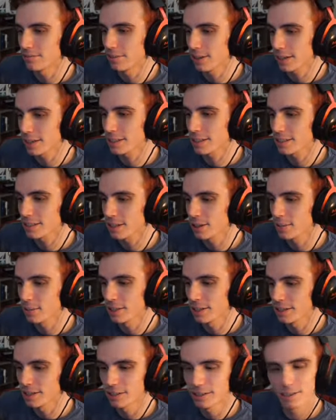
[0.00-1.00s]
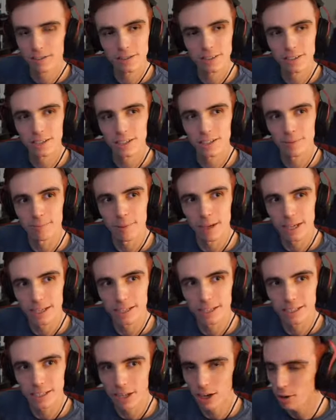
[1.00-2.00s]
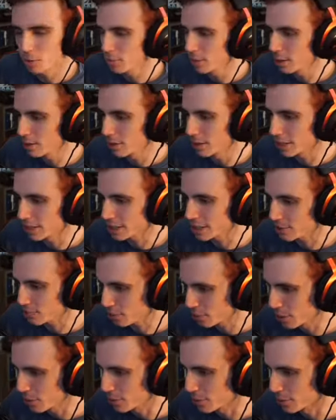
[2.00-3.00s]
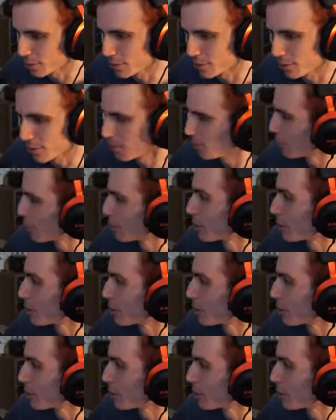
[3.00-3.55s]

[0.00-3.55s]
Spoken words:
fucked his elbow. He literally made his elbow explode. What